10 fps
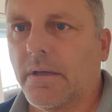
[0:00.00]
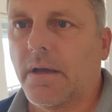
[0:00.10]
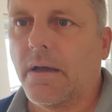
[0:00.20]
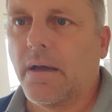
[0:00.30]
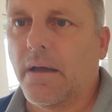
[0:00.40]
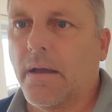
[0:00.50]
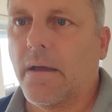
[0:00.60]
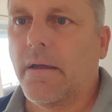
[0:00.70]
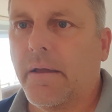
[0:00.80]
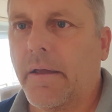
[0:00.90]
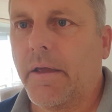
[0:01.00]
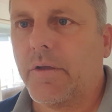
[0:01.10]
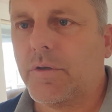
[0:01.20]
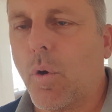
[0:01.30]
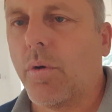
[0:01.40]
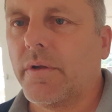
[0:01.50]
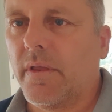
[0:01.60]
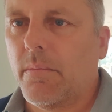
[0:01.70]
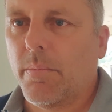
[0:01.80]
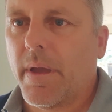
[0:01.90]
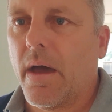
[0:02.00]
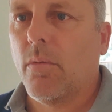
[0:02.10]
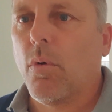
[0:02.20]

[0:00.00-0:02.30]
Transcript: Talk to them about